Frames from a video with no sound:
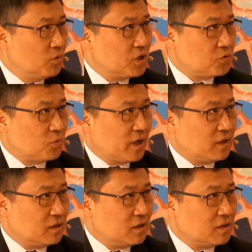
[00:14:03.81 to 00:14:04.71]
which
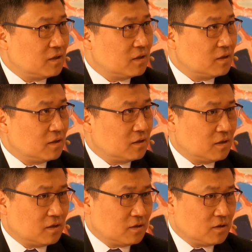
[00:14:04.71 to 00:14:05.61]
when
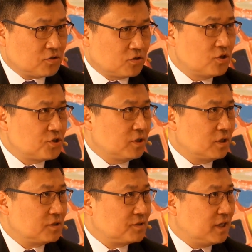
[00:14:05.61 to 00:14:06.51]

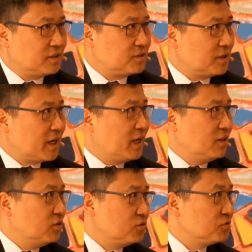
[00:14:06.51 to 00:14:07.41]
surgeon said uh,
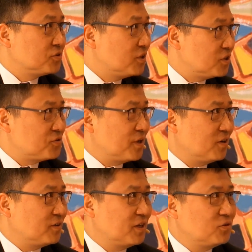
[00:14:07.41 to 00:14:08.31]
cannot do surgery
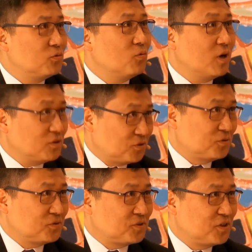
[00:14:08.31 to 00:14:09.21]
or they don't want to
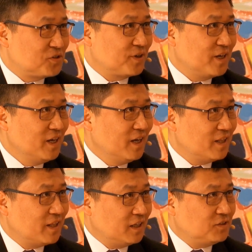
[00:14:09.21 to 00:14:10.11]
do surgery,
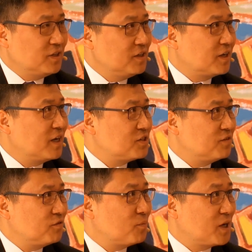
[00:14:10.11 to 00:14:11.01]
that's the
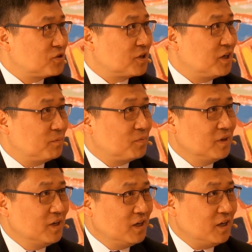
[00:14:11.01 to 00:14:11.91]
indication for MitraClip.
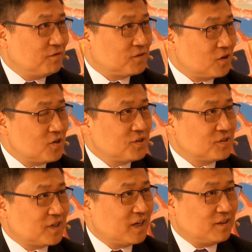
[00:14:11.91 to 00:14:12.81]
If
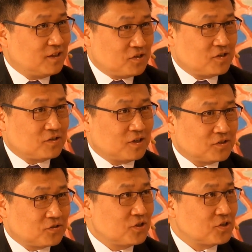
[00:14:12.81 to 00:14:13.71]
surgeons say this is a
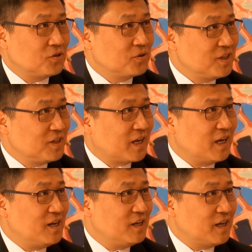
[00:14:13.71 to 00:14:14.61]
surgical
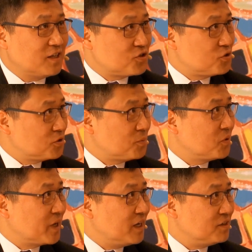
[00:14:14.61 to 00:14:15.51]
indicated and
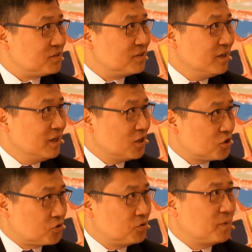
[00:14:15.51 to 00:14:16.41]
suitable case,
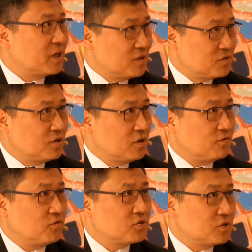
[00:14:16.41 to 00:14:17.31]
should be
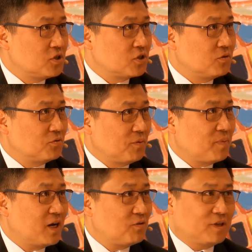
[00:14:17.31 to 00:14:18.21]
considered for surgical
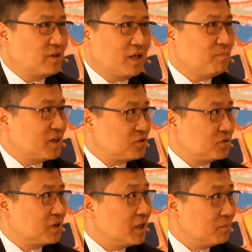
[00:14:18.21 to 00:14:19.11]
repair rather than
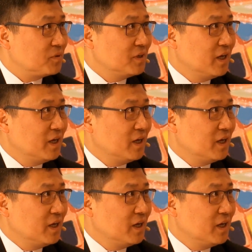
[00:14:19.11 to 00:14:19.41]
MitraClip.